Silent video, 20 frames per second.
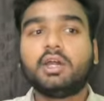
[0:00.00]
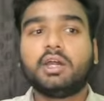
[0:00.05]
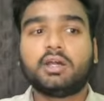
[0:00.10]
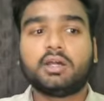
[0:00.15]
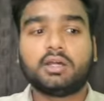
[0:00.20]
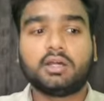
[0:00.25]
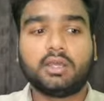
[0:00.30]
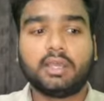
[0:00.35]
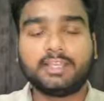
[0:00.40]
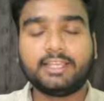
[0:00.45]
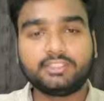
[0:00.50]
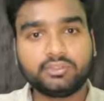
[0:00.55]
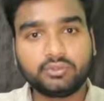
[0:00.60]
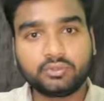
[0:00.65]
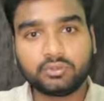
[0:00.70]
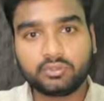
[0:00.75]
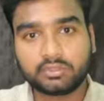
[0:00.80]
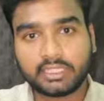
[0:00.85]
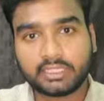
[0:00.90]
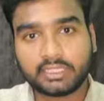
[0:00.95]
As you
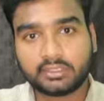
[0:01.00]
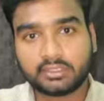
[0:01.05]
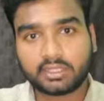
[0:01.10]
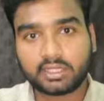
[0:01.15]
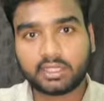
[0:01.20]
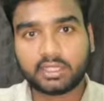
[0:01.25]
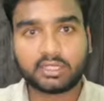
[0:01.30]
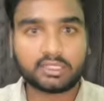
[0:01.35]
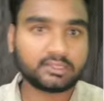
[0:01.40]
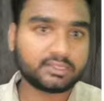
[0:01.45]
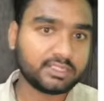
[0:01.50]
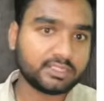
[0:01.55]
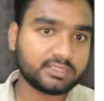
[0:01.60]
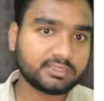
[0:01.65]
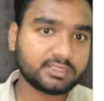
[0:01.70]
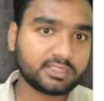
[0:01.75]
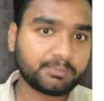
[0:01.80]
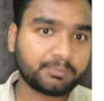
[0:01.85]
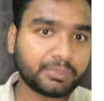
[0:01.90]
know that there is a